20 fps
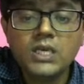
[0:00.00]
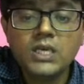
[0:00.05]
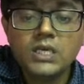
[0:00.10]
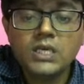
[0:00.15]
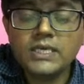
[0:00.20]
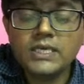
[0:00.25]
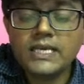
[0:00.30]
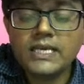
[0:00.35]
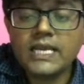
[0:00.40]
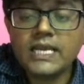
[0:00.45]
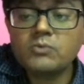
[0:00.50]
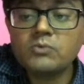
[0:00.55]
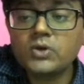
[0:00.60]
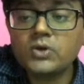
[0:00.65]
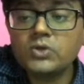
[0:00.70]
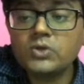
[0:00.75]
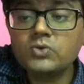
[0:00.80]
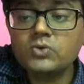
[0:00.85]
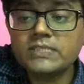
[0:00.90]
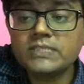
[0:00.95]
Here I am going
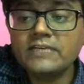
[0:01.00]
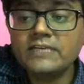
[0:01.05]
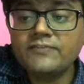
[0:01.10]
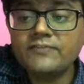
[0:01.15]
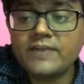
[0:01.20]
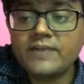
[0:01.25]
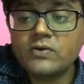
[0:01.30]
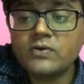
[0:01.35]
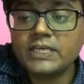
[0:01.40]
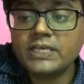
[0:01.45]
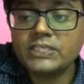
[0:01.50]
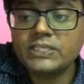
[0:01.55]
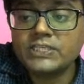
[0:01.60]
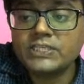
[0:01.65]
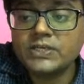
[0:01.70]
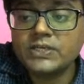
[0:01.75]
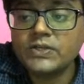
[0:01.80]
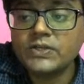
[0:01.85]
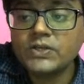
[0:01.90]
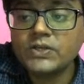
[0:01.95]
to use a different notation.